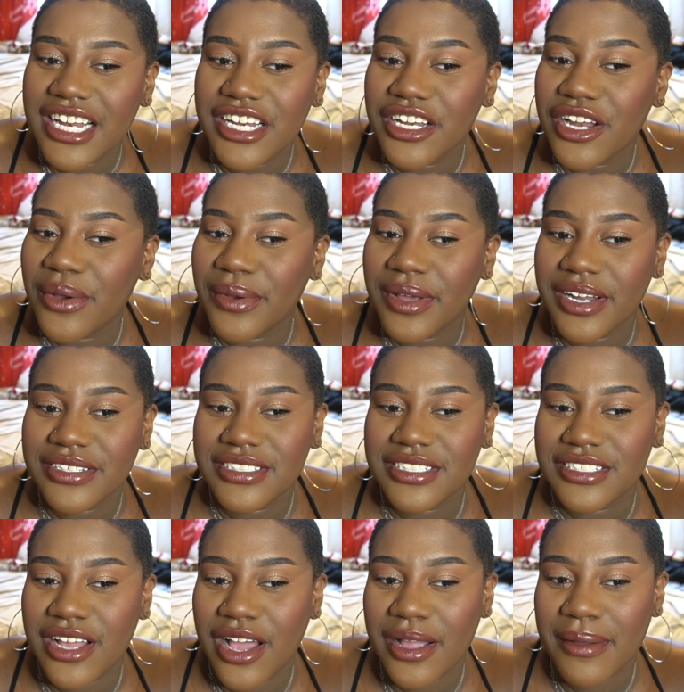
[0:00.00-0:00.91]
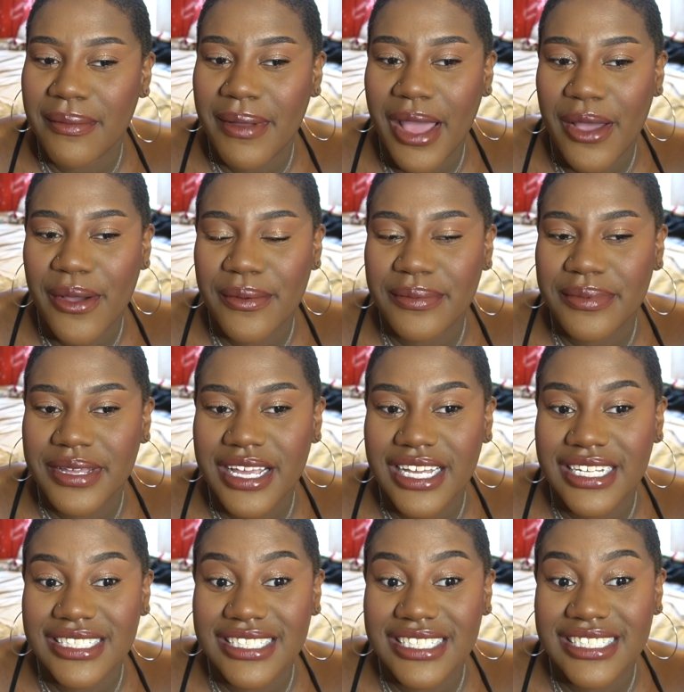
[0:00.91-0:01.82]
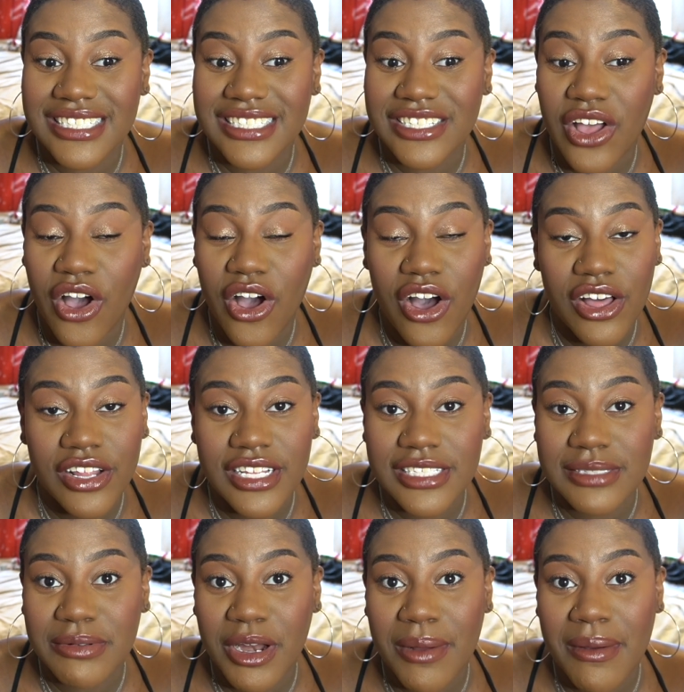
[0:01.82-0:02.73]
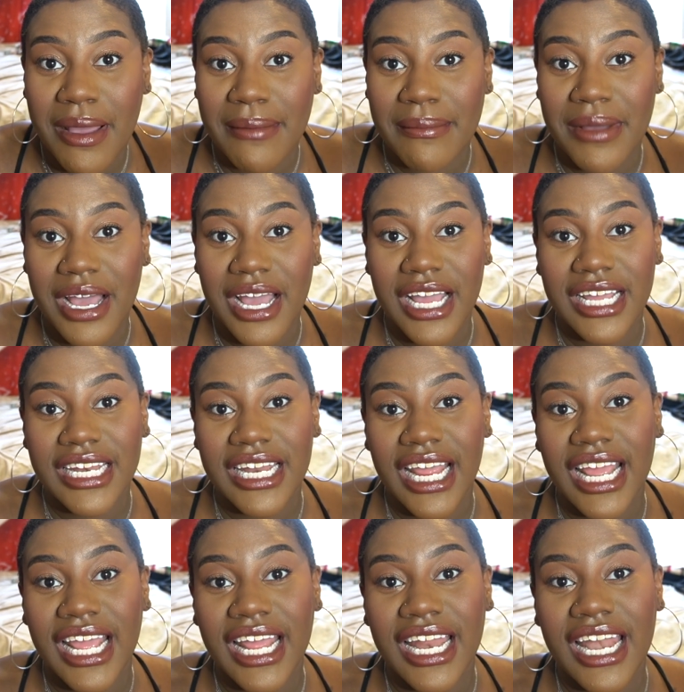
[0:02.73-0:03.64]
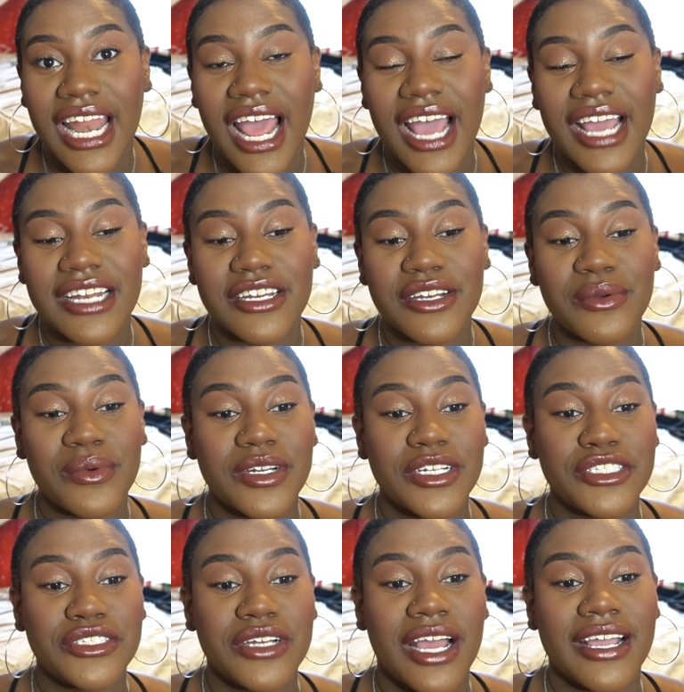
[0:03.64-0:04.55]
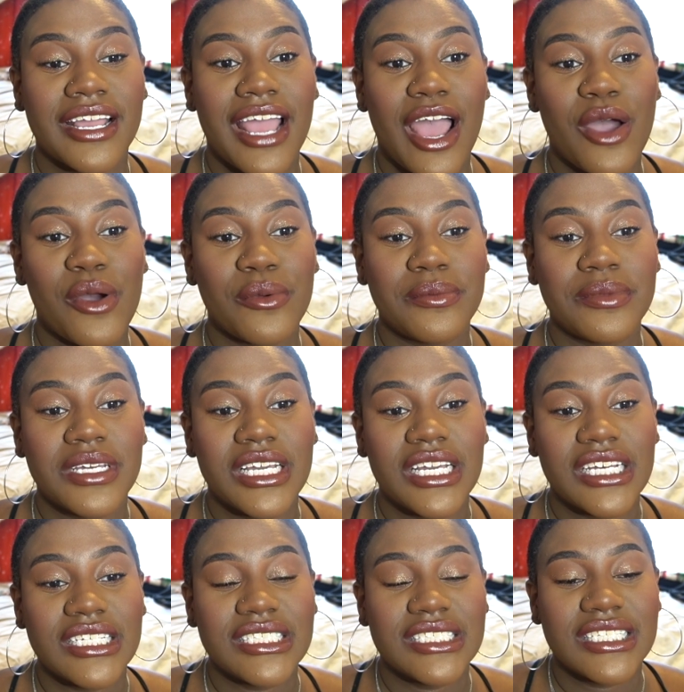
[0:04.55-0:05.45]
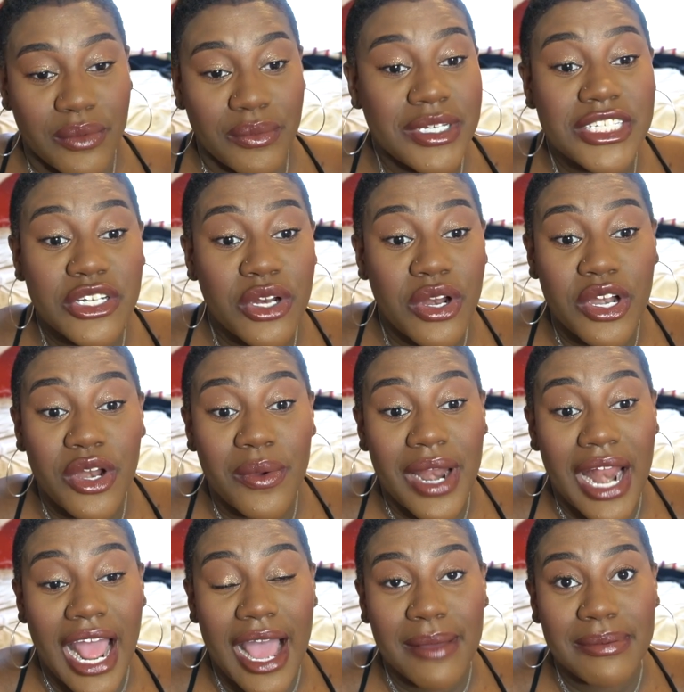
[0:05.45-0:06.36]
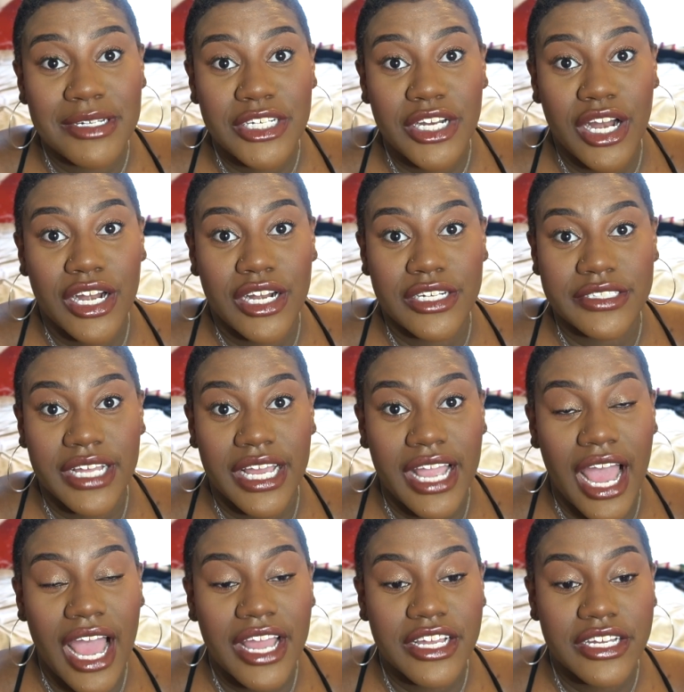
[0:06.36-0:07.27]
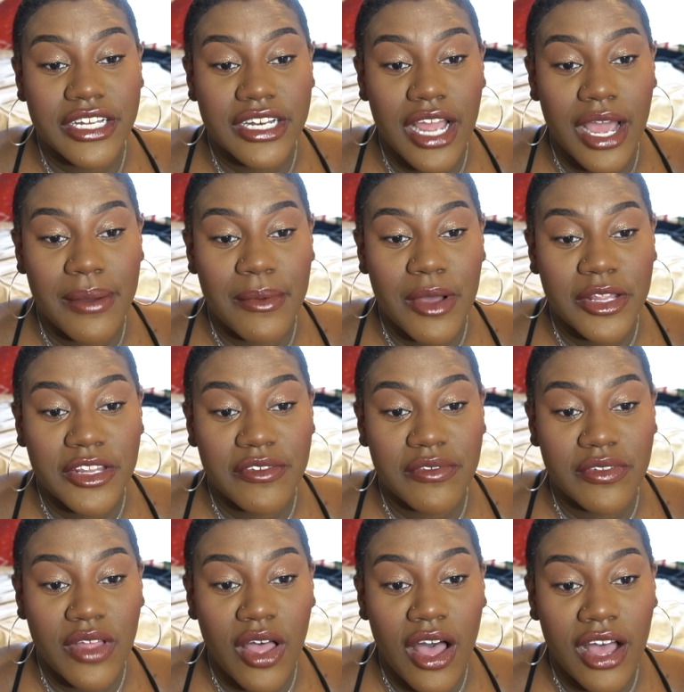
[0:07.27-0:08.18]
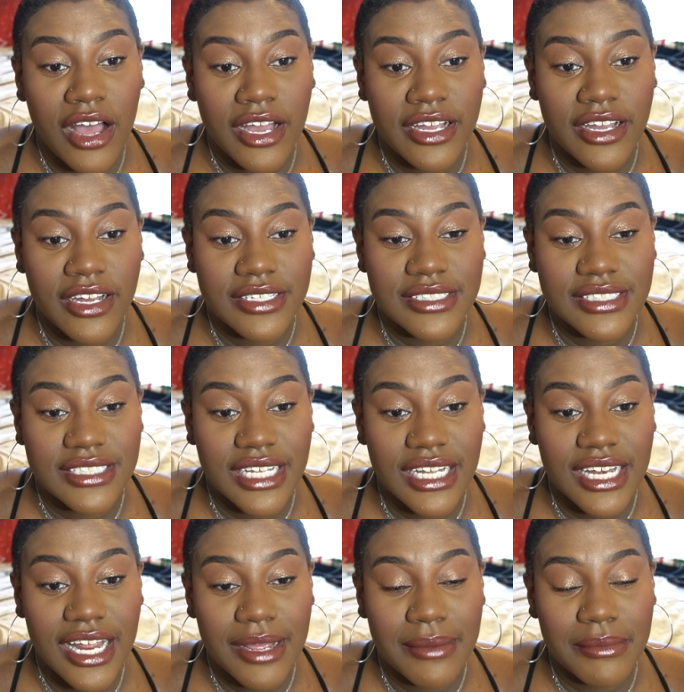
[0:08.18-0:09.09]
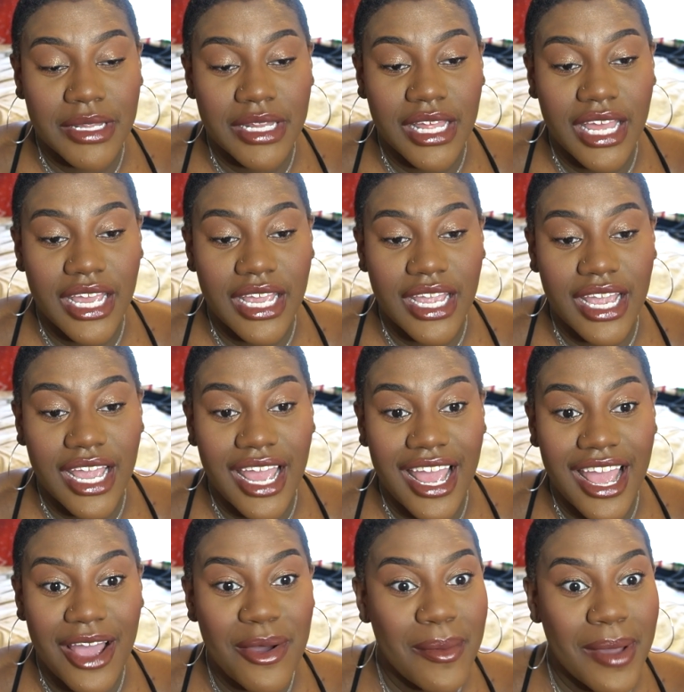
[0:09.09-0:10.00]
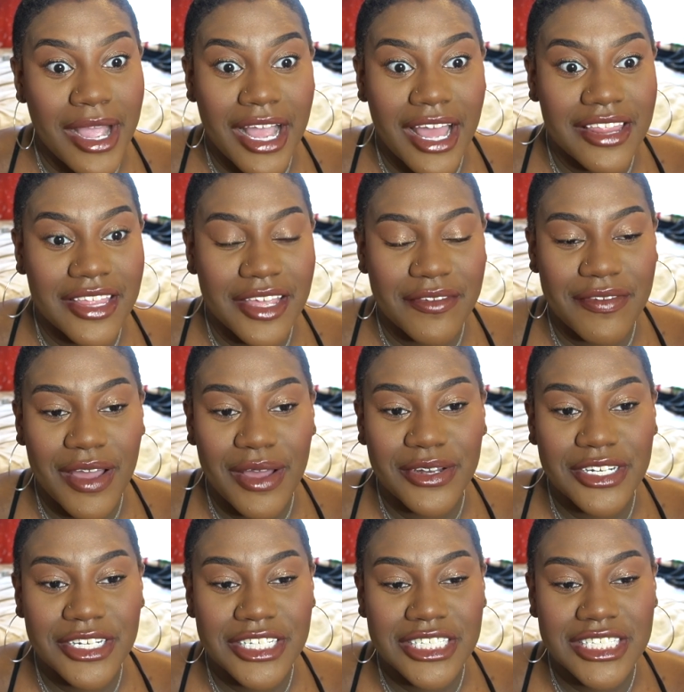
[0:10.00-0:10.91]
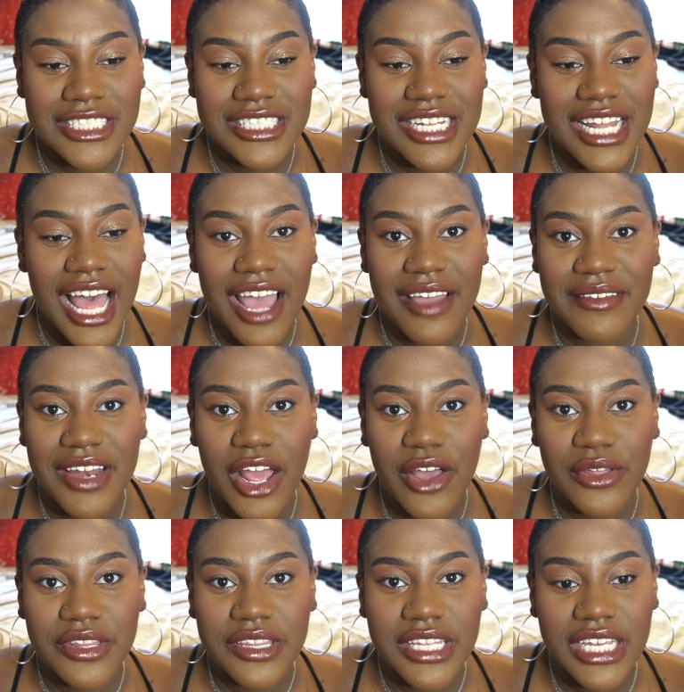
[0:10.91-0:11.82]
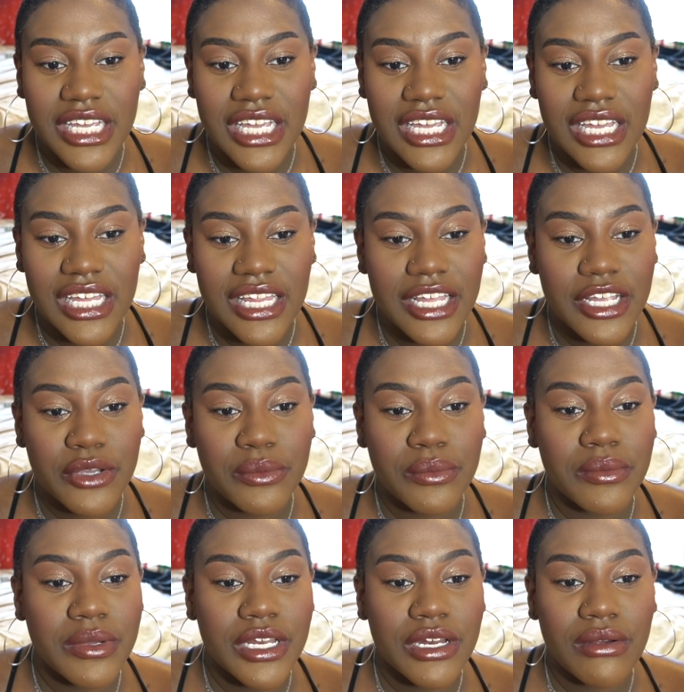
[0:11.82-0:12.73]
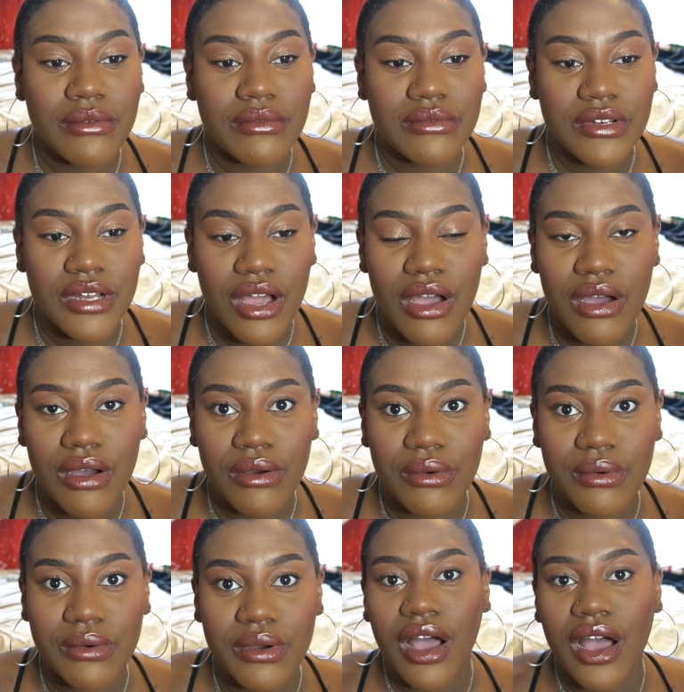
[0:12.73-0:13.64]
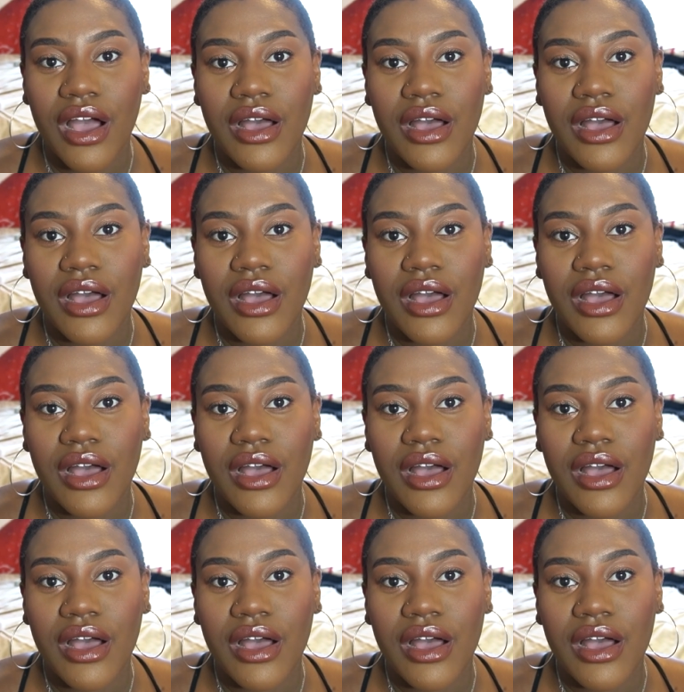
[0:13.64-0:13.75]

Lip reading: didn't know what else to talk about because this is all that's been on my mind, and I didn't want to drag it out because we still don't know what happened to her. Like I could come on the vlog on Sunday and be like, oh my god, they found her and she's alive and healthy. Like we don't know.